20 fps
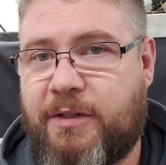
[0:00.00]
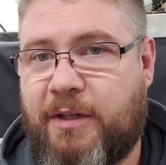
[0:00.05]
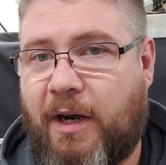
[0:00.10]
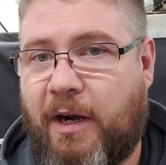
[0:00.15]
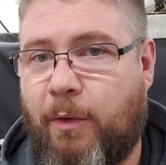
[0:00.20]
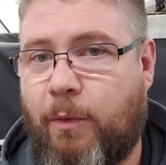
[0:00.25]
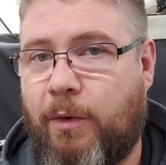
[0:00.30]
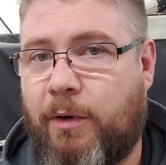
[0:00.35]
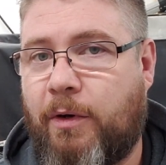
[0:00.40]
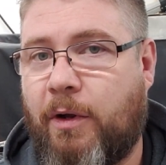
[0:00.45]
that I
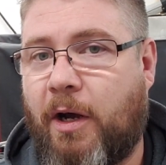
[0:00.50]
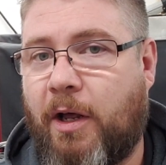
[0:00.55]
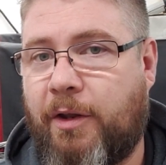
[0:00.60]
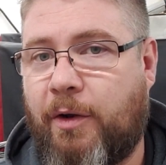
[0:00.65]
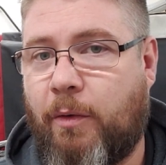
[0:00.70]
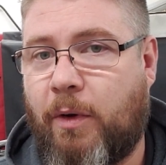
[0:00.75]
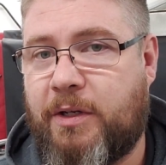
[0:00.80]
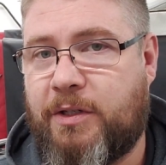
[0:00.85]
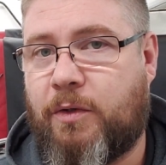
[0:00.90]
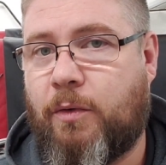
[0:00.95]
would
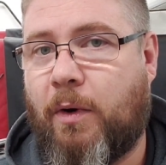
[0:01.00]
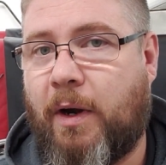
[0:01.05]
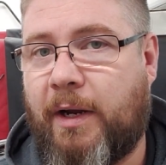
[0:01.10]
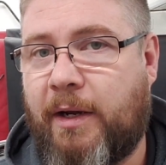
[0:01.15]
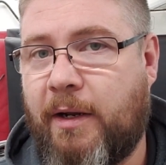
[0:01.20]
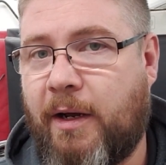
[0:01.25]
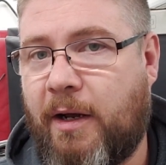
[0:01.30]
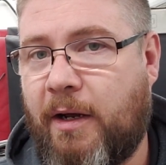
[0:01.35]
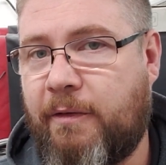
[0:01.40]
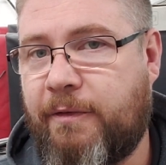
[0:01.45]
otherwise
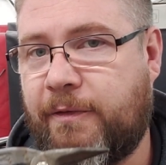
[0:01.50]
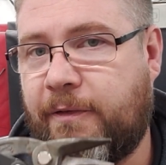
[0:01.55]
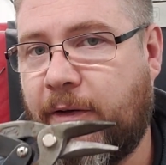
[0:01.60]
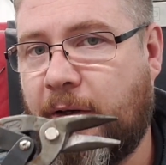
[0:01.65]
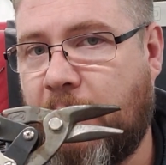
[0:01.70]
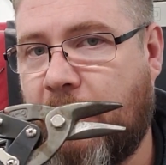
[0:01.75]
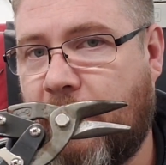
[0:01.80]
grind off,